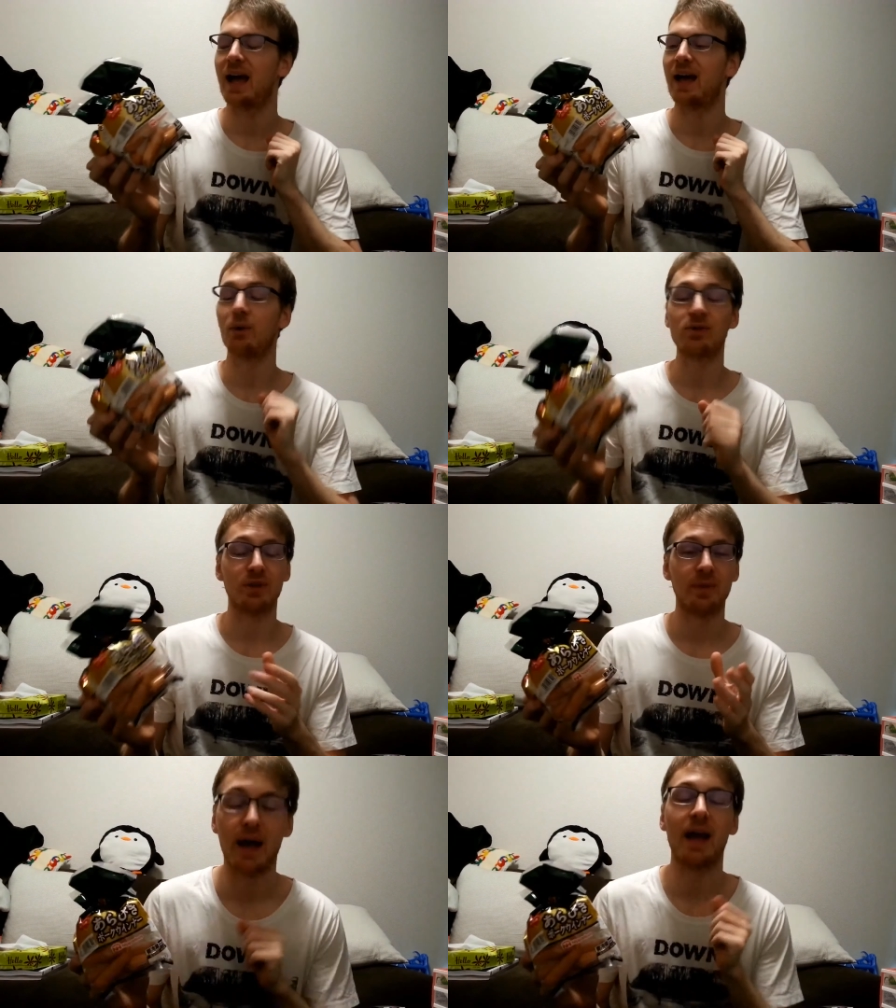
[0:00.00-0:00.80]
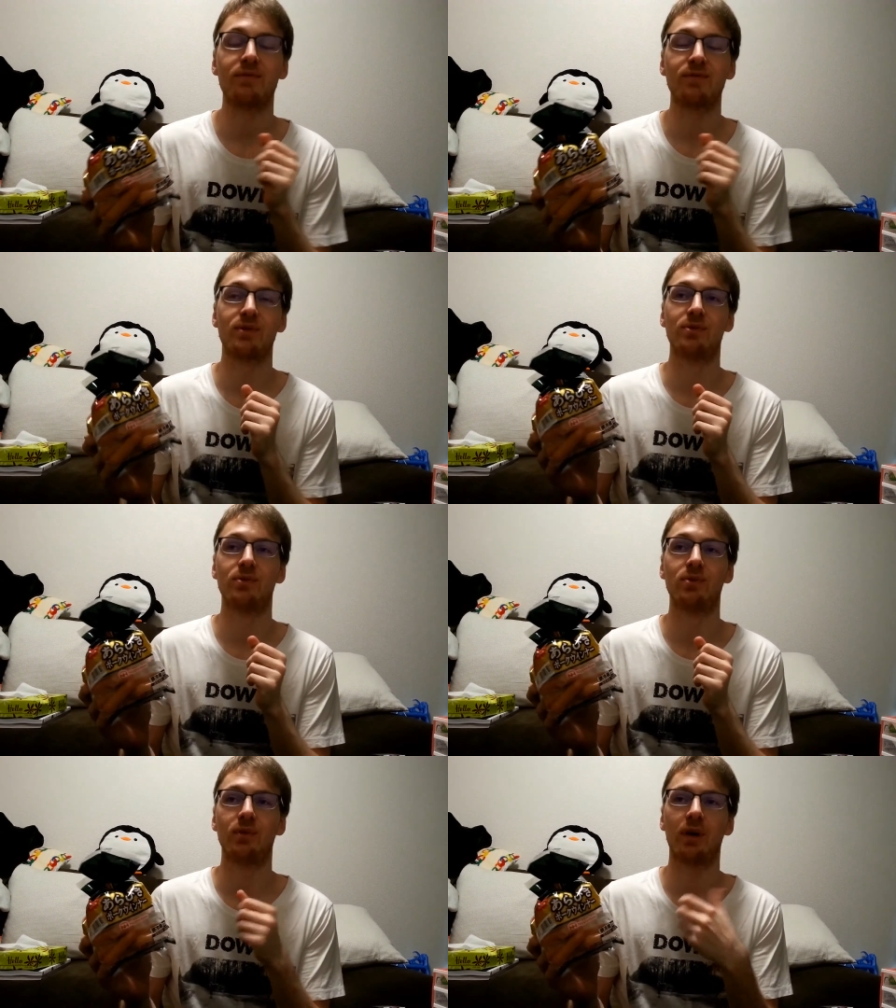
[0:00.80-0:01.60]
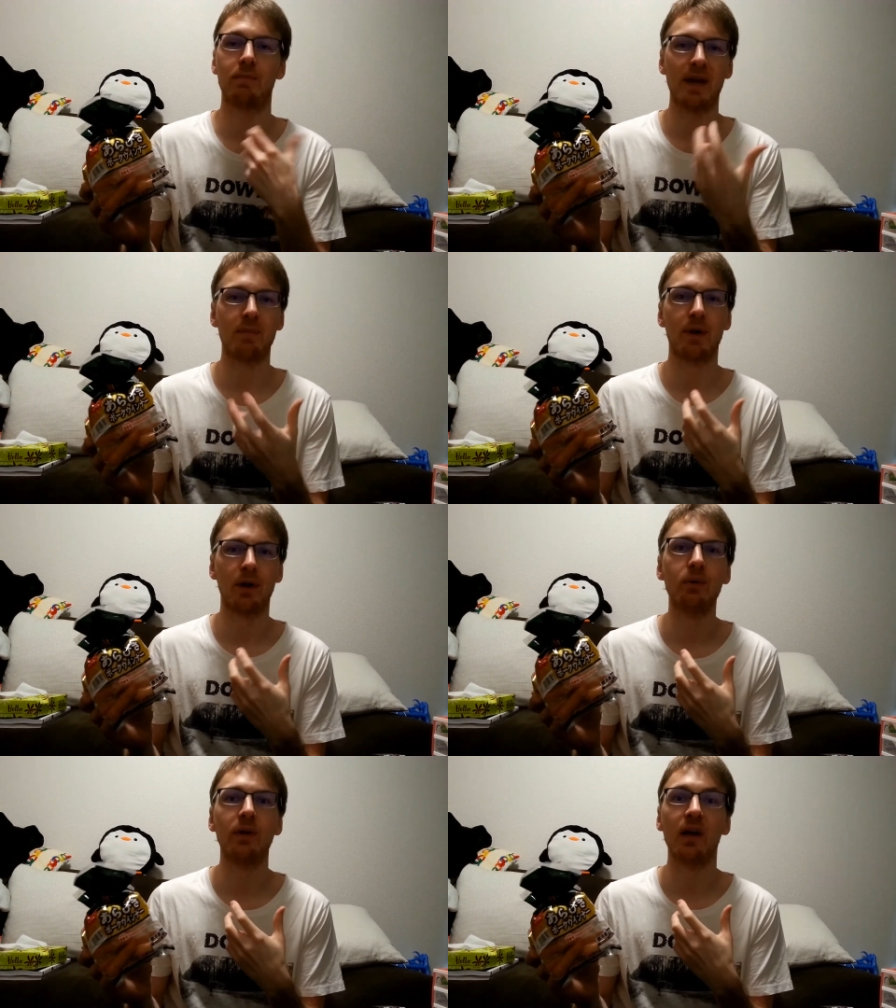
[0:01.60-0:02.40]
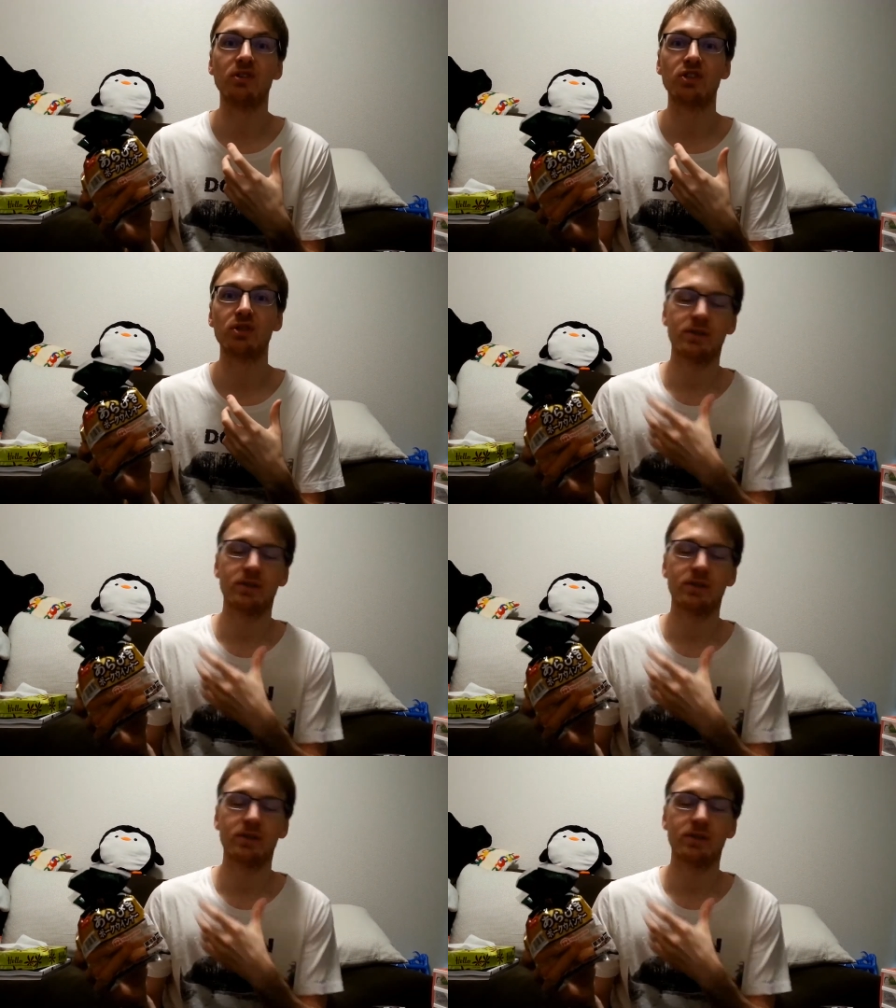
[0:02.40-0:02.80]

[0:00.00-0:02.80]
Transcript: And also, I have to make my own lunch.